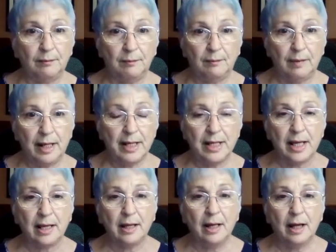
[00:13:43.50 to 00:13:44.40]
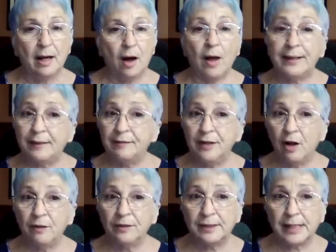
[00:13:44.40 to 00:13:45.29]
take it, even
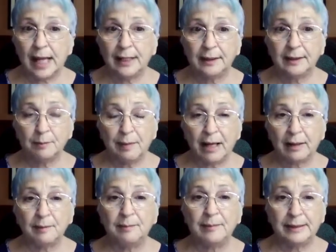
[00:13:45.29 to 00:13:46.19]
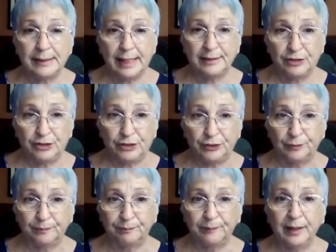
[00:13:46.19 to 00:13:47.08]
though the sign at the bottom says
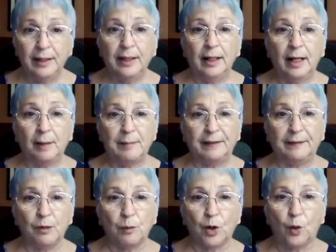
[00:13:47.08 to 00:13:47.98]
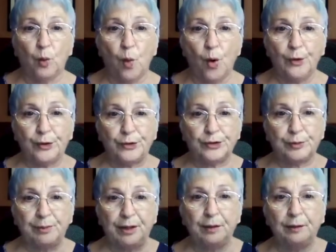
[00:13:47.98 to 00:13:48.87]
to. But there were quarters.
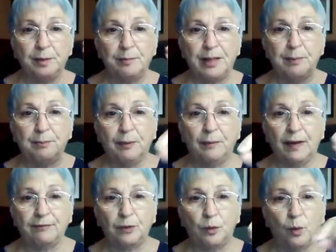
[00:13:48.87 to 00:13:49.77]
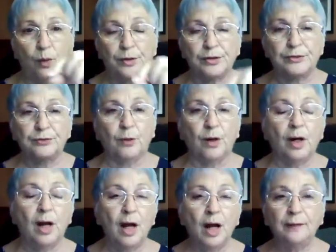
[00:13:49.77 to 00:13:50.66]
Apparently people left quarters
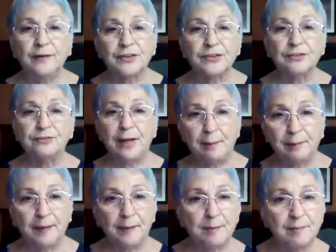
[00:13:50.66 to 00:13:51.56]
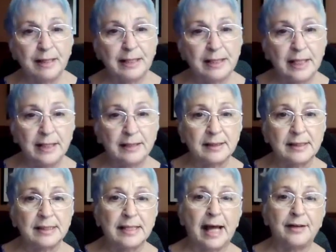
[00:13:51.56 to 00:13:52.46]
there's a family that maintains the
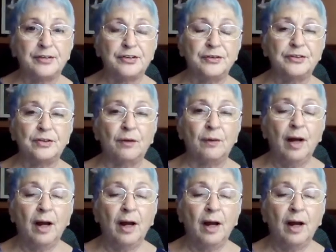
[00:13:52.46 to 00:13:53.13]
statue. So